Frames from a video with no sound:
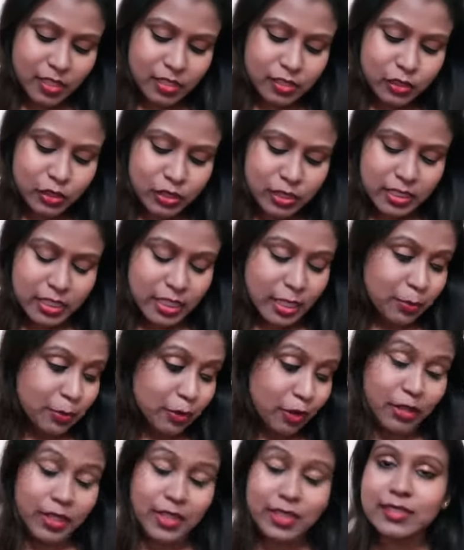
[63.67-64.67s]
So the three
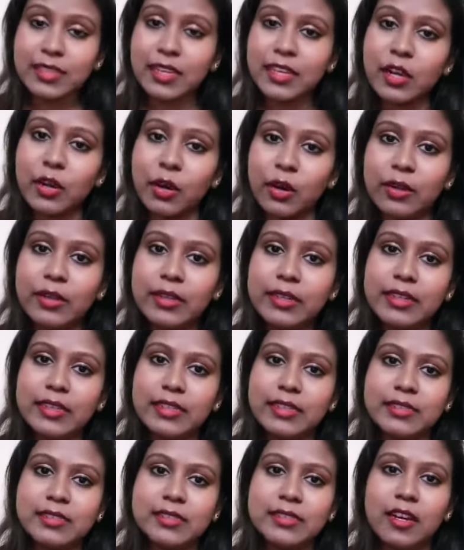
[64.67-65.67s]
products I got
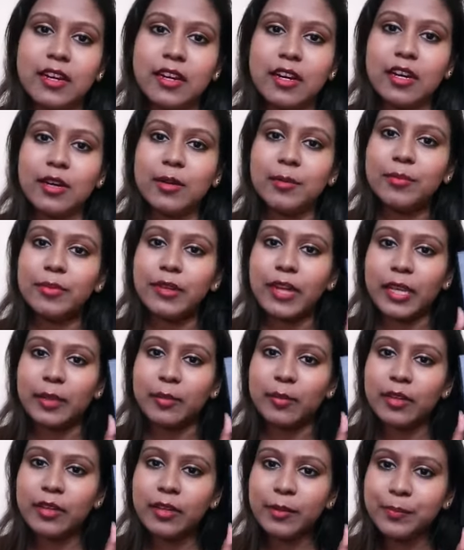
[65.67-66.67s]
is a
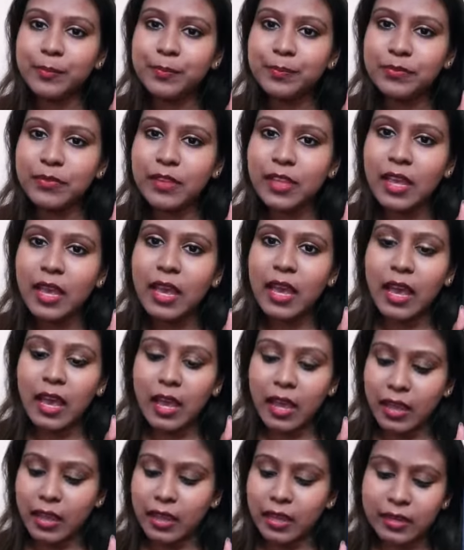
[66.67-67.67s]
primer
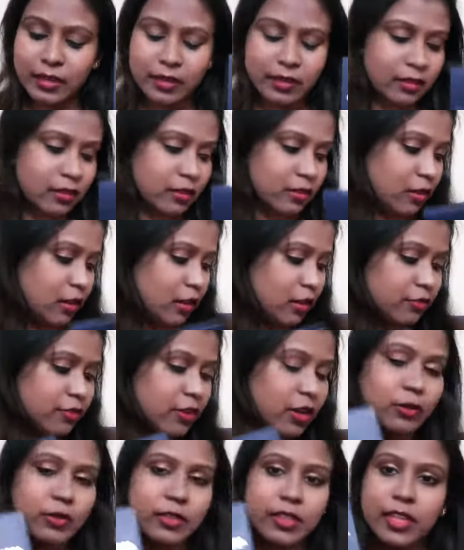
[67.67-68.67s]
and a
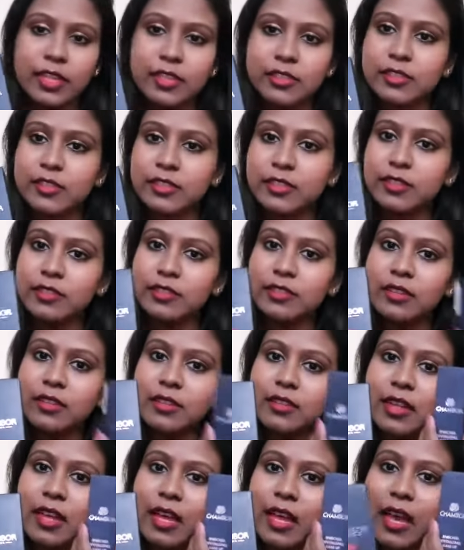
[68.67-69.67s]
foundation
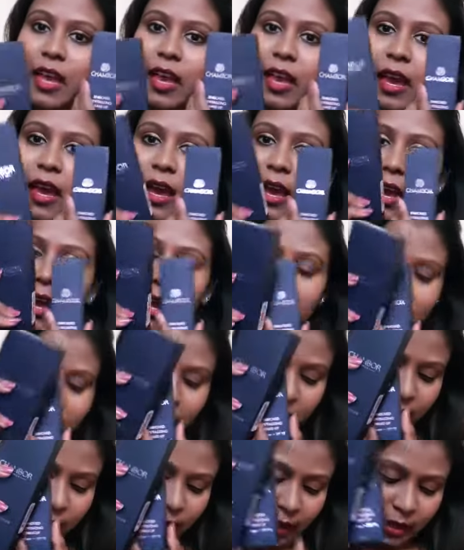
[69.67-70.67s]

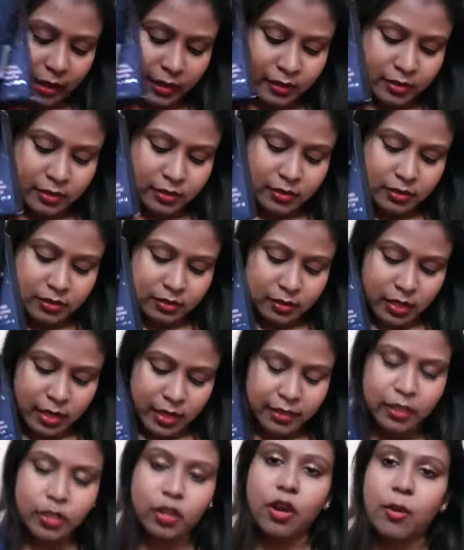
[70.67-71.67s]
and, the,
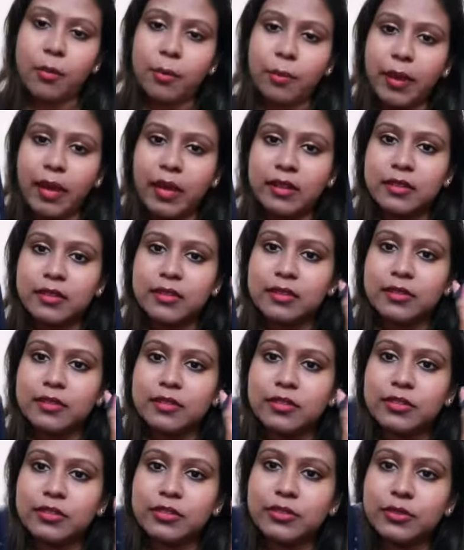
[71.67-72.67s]
and a compact.
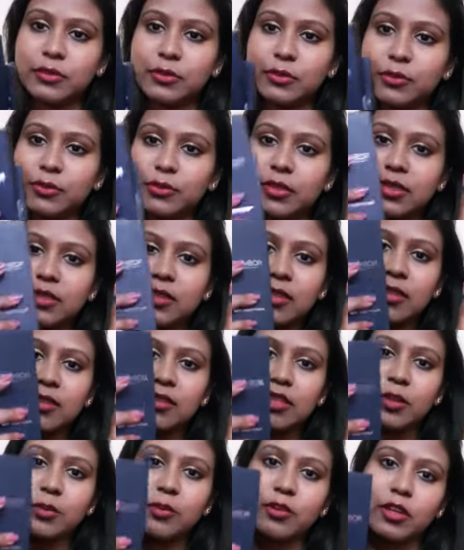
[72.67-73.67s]
So these are the
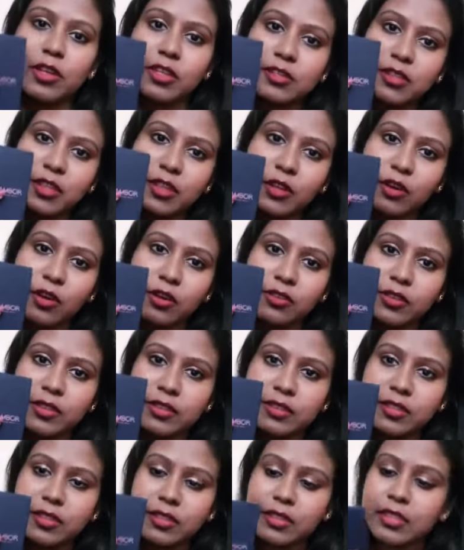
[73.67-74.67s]
three products I got
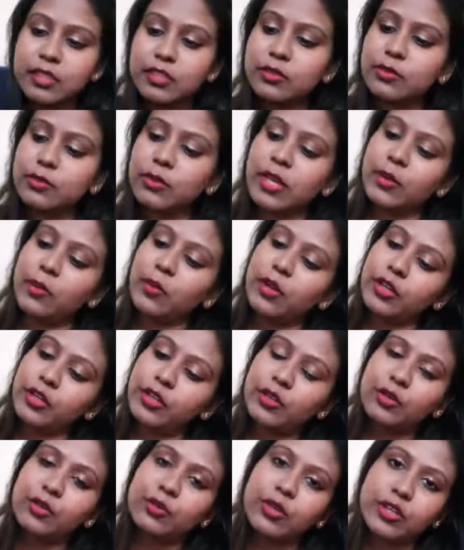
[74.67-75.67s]
recently, so I
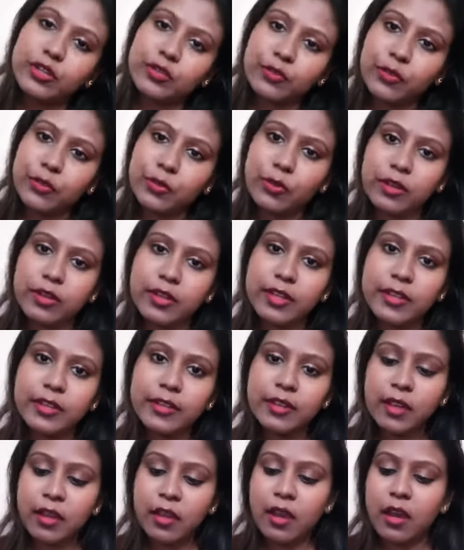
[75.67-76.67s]
wanted to do a review on it.